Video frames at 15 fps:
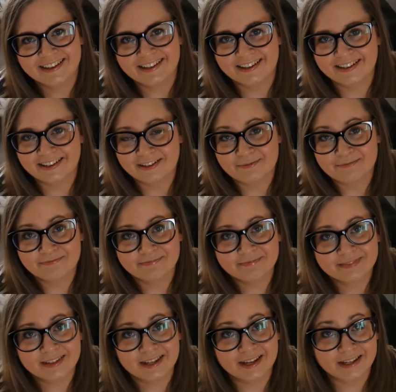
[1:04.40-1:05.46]
um,
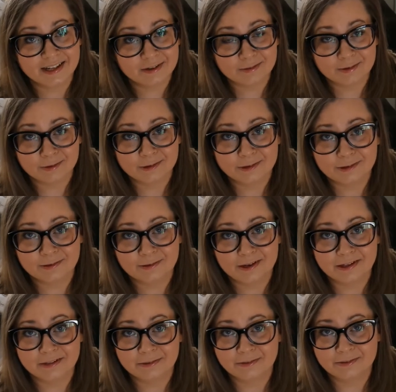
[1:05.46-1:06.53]
and I would also
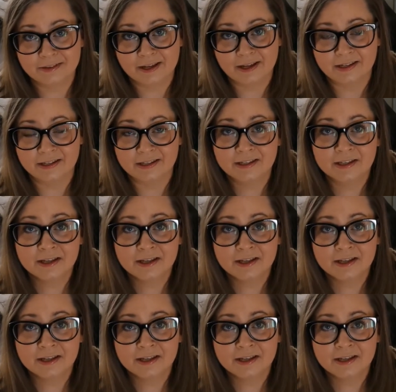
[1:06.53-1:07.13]
like to thank